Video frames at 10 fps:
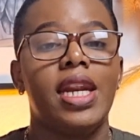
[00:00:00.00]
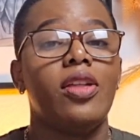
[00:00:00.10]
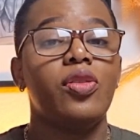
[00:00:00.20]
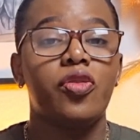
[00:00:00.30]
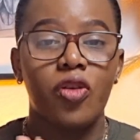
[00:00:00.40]
Now,
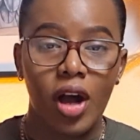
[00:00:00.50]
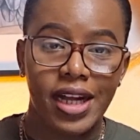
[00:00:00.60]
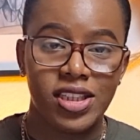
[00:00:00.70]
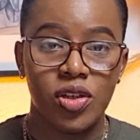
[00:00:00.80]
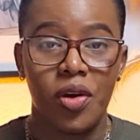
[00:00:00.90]
the 4
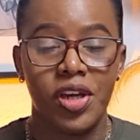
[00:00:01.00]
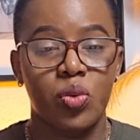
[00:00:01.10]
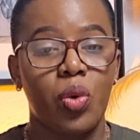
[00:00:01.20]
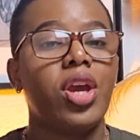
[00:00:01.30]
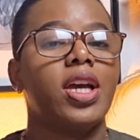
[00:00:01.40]
categories
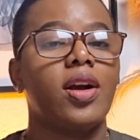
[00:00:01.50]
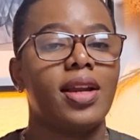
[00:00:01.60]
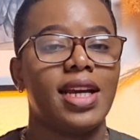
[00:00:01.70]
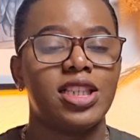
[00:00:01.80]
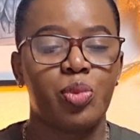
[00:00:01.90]
where you can
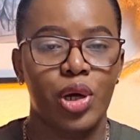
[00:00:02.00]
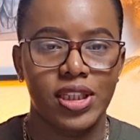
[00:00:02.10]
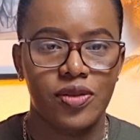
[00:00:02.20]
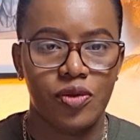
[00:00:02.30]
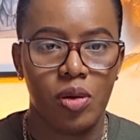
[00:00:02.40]
collect
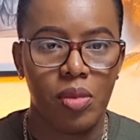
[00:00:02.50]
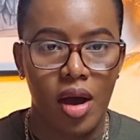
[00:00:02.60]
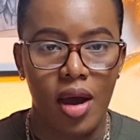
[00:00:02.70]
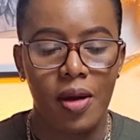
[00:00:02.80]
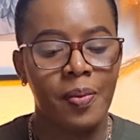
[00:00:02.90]
points from
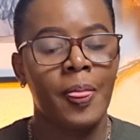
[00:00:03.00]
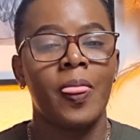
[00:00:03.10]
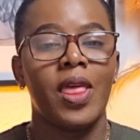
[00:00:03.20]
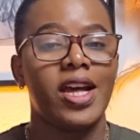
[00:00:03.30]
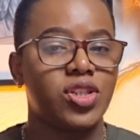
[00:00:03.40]
are
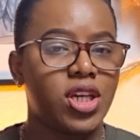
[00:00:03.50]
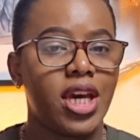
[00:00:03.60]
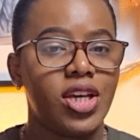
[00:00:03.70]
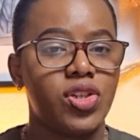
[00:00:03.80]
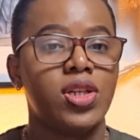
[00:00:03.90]

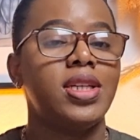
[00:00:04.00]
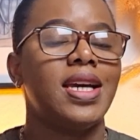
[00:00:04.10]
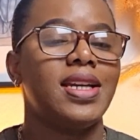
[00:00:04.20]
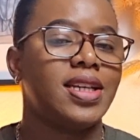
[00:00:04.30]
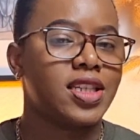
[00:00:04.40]
education
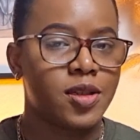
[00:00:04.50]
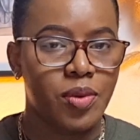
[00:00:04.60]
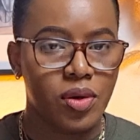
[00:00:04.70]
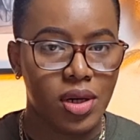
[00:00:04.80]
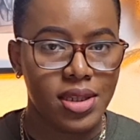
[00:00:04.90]
and
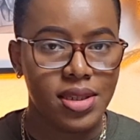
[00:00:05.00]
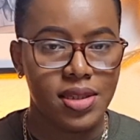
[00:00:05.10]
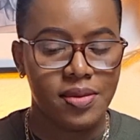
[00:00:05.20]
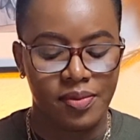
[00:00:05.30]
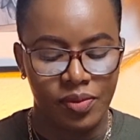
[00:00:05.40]
experience,